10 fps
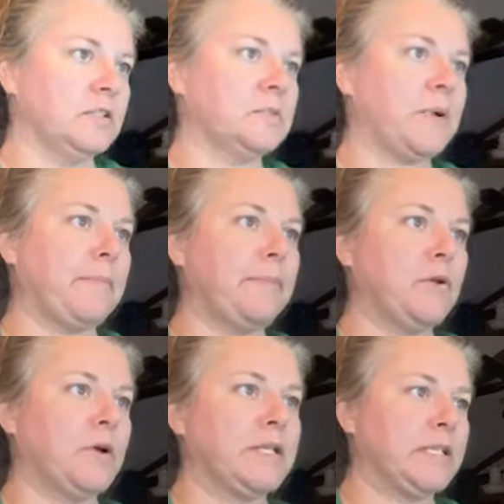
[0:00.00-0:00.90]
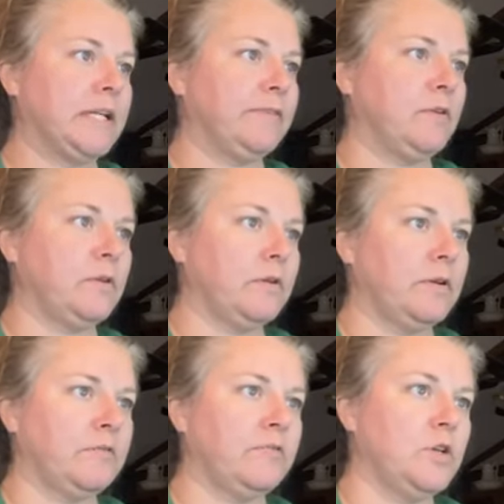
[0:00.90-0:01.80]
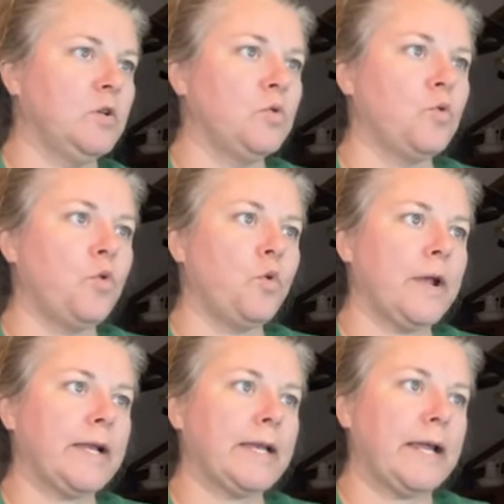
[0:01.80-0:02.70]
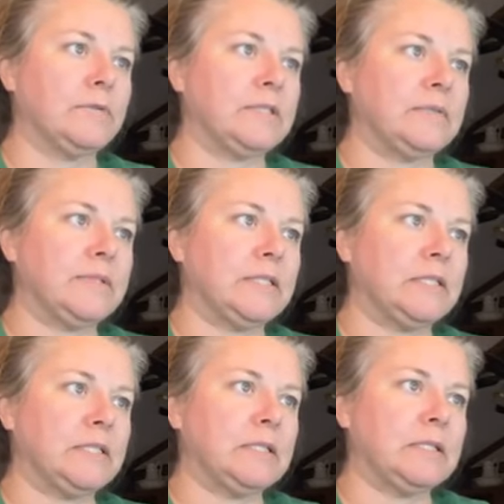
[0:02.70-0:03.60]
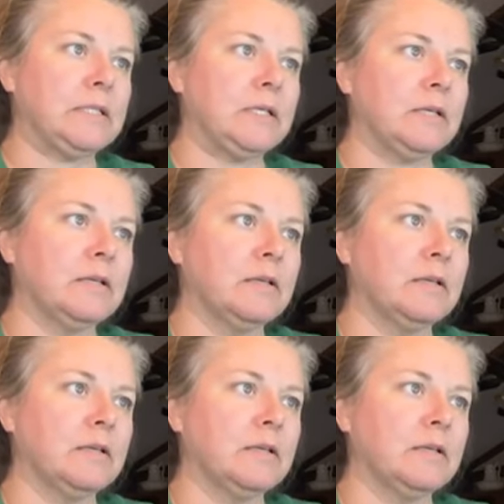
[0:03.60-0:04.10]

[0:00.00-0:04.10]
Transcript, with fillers: Just popping on to give you a few quick announcements.